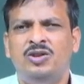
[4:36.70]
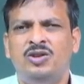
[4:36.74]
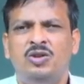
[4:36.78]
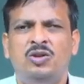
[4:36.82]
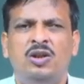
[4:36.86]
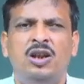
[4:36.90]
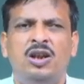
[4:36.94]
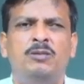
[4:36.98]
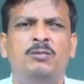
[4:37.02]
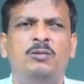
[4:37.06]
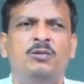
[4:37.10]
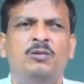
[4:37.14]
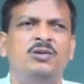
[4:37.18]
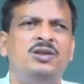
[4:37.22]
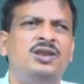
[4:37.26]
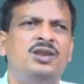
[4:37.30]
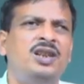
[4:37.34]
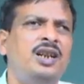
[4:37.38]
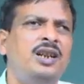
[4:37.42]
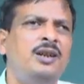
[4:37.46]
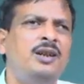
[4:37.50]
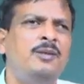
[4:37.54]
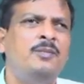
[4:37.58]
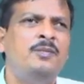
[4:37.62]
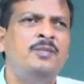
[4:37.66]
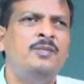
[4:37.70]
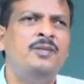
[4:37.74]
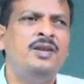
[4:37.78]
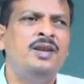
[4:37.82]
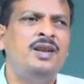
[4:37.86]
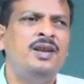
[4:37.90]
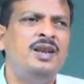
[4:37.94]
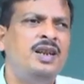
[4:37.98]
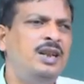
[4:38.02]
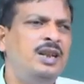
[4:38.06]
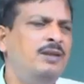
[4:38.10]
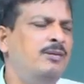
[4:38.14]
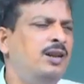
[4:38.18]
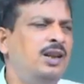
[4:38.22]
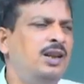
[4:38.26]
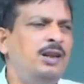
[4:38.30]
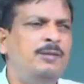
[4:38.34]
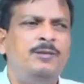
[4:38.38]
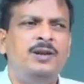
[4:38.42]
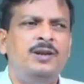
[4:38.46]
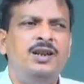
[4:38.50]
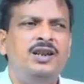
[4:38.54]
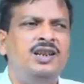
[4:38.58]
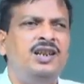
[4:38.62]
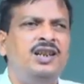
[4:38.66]
So, if you see, even
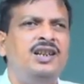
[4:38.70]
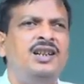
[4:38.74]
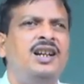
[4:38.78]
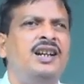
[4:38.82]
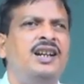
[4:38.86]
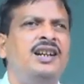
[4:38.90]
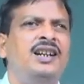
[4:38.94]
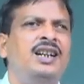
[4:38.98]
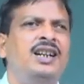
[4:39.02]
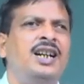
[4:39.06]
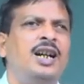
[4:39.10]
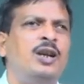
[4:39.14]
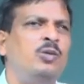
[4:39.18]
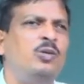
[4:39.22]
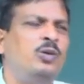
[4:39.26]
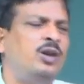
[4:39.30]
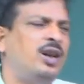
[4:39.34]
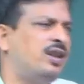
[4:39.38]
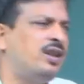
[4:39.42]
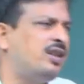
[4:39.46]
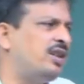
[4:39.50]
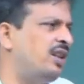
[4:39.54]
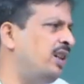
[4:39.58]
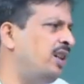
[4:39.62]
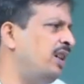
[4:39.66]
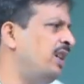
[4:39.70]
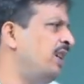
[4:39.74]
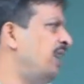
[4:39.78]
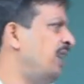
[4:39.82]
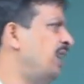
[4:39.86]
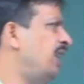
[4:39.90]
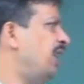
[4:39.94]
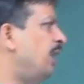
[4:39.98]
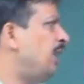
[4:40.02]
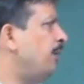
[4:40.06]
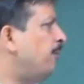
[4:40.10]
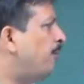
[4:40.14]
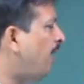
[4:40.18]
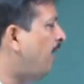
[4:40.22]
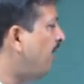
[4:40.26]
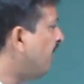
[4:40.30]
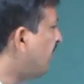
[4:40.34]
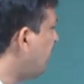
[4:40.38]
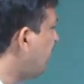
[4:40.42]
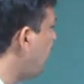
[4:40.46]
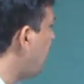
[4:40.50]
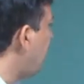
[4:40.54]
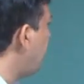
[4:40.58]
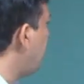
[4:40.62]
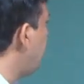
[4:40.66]
if engineering education, if I say